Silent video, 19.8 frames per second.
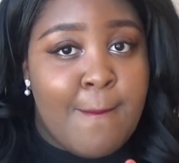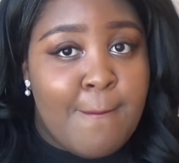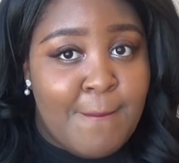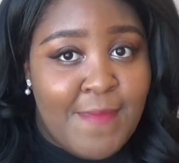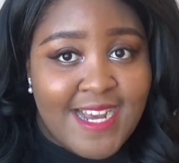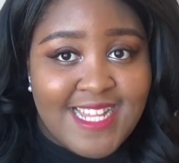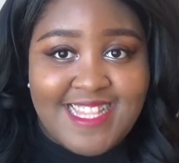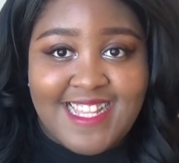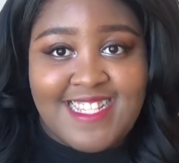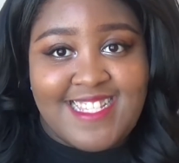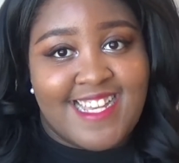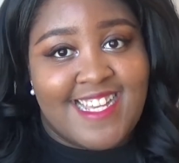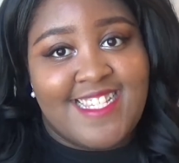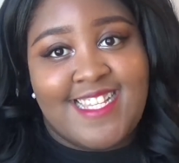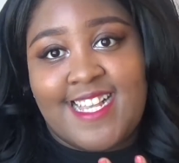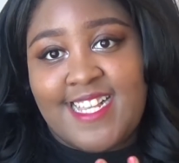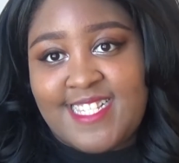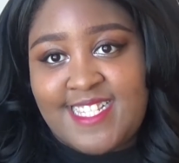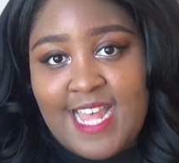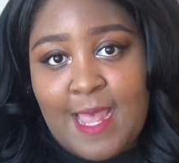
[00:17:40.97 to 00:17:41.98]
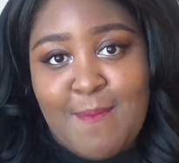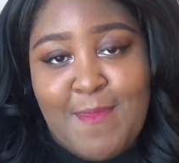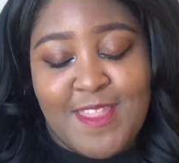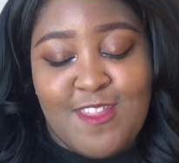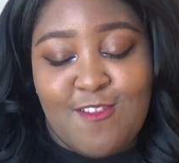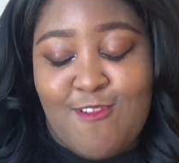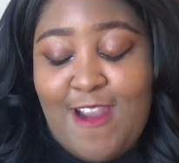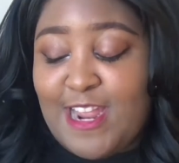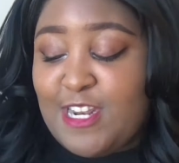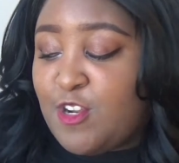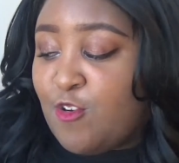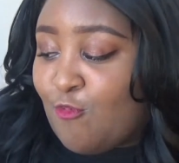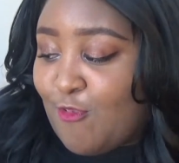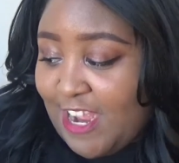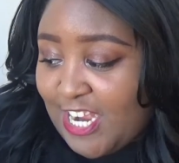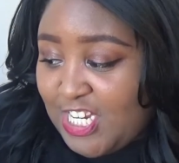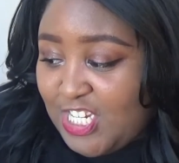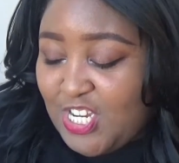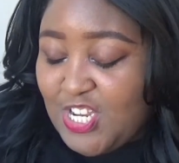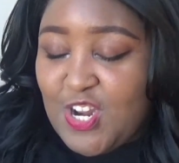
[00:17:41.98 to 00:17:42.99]
But this is a step in the right
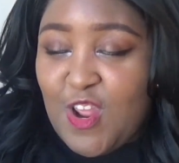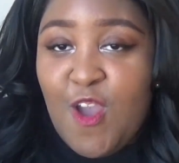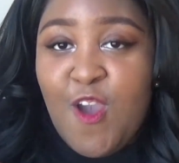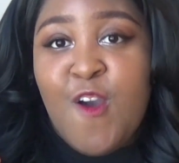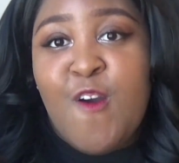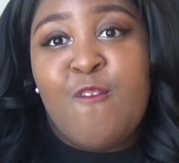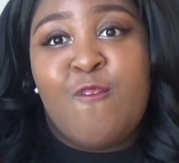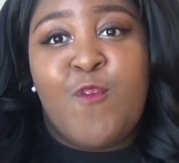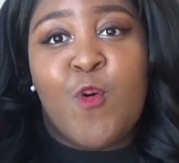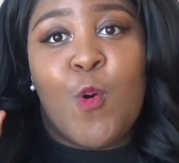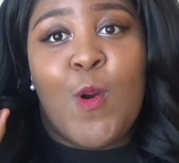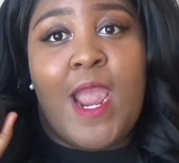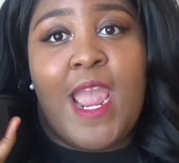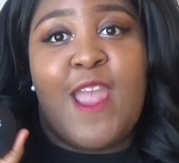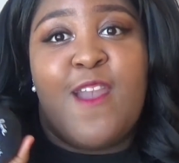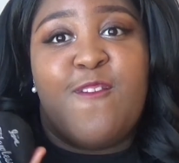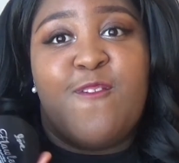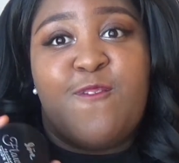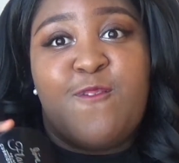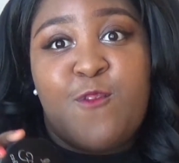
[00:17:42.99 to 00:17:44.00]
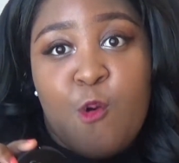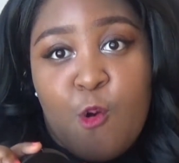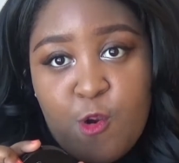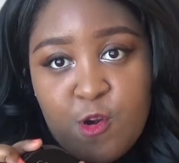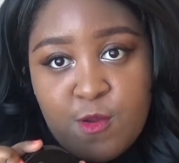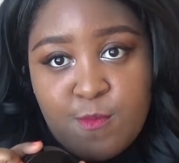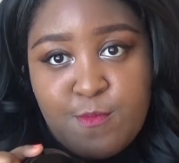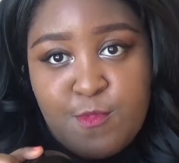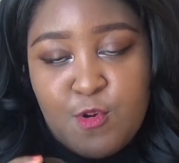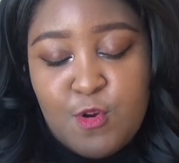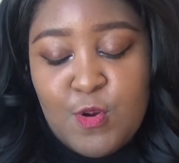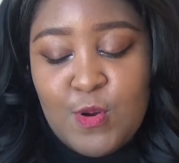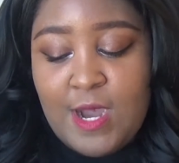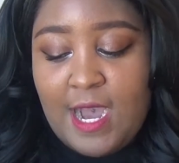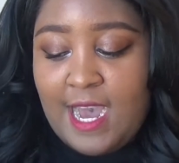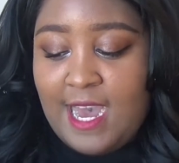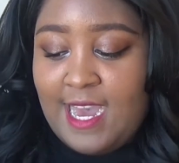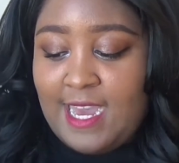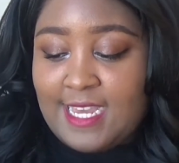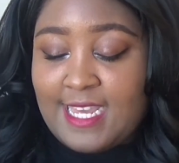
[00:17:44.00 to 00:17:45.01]
direction for affordable
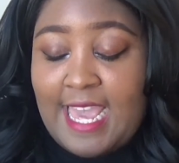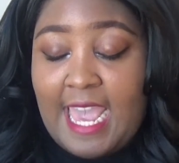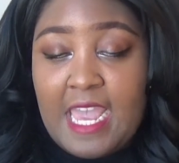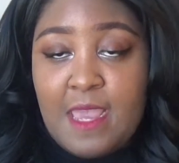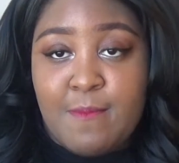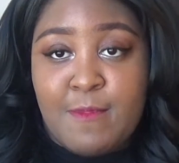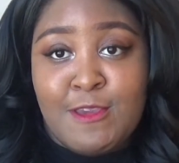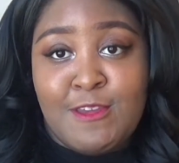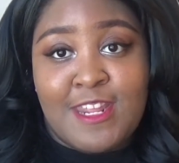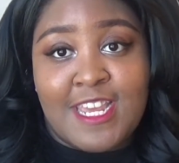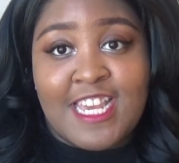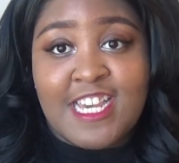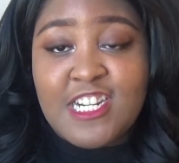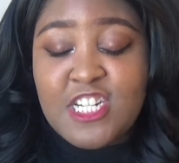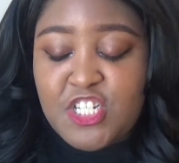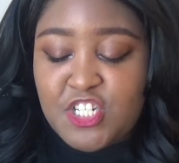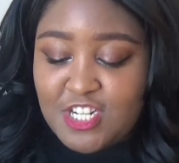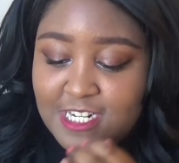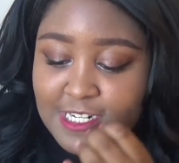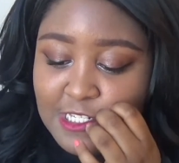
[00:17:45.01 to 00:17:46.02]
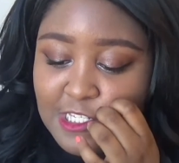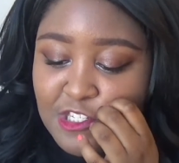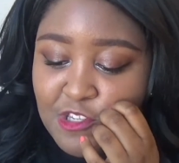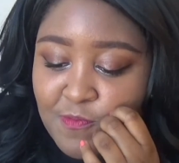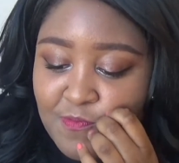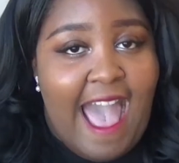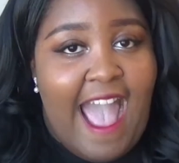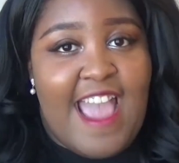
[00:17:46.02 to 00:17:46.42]
K-beauty cushions.